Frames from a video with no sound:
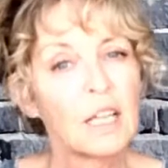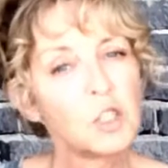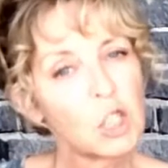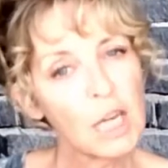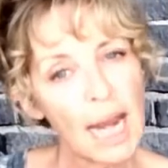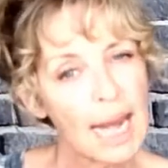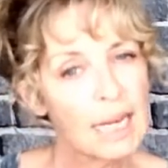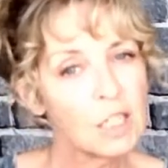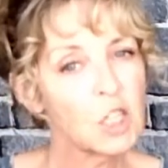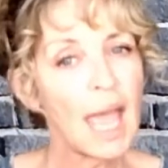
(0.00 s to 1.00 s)

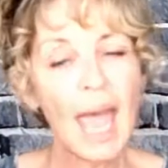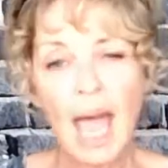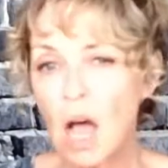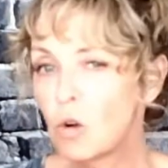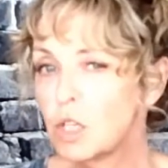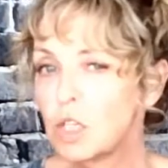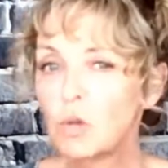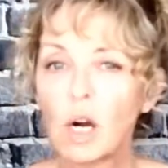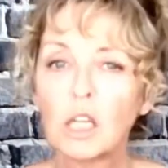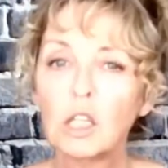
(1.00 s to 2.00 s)
change how you
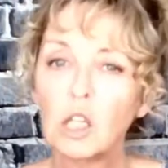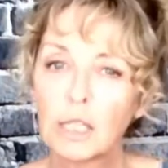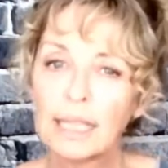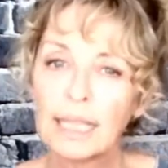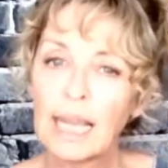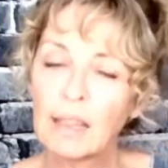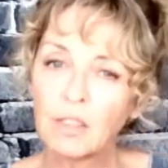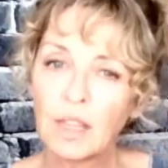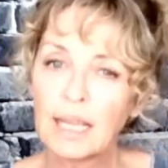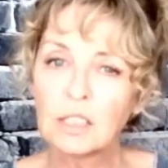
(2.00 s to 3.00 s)
are looking at
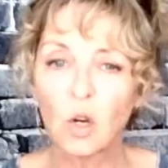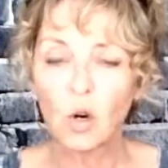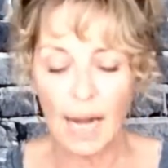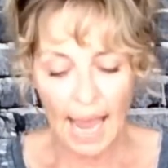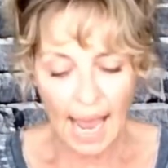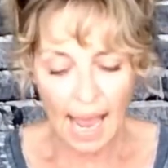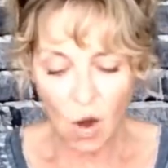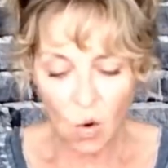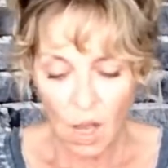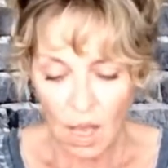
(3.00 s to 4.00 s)
things or
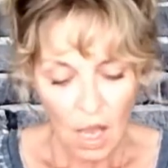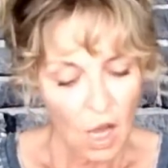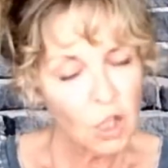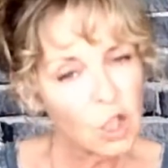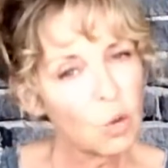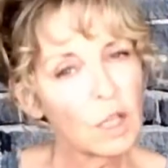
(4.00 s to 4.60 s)
how you are